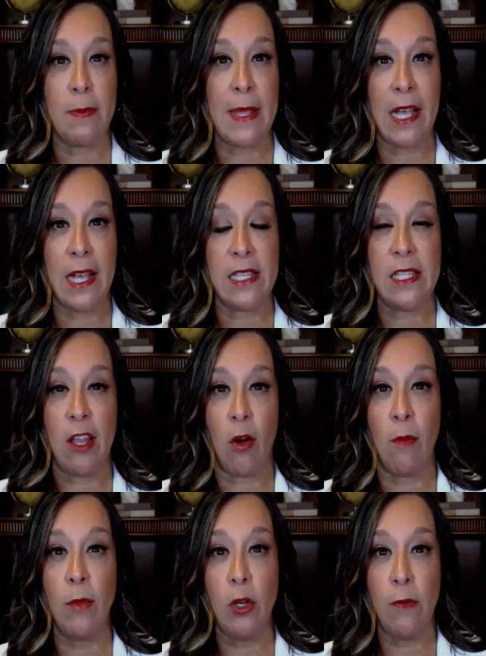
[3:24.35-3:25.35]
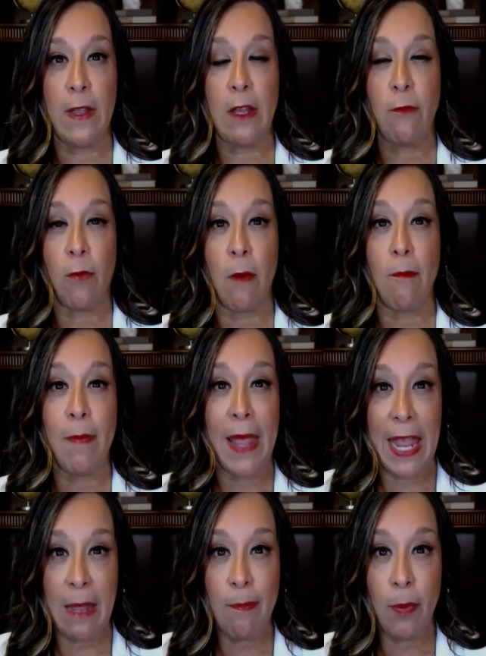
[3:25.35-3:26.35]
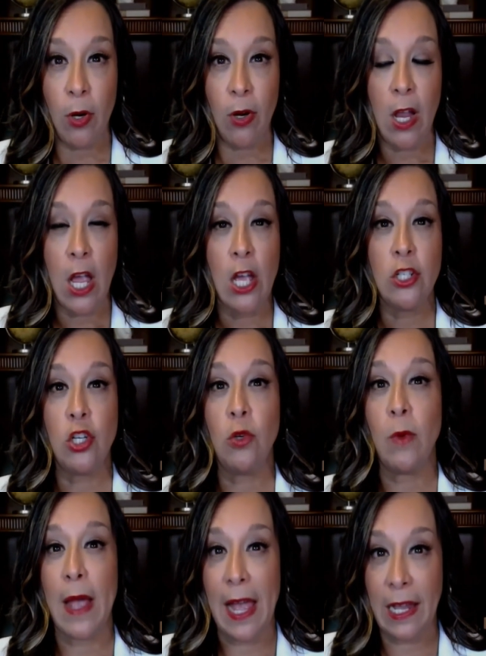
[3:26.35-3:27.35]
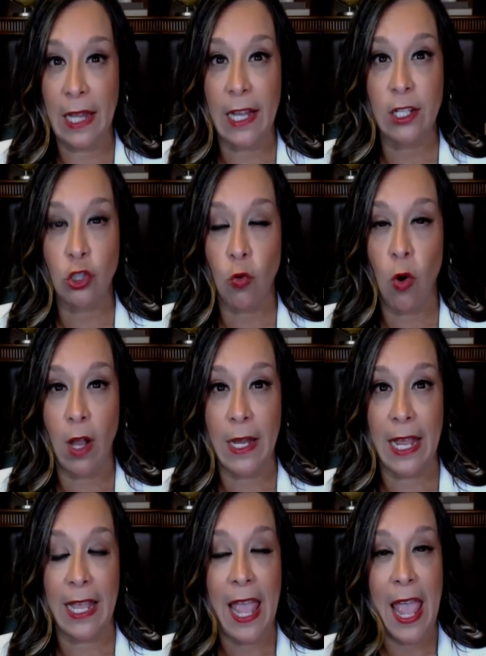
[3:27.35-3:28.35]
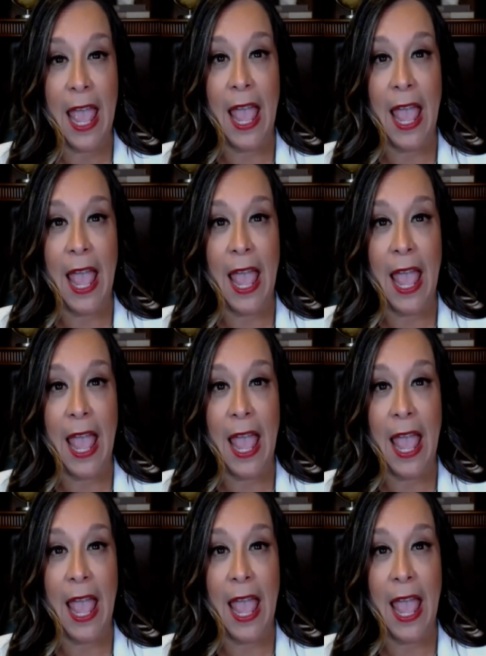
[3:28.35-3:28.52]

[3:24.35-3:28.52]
because they're moving from paper to electronic.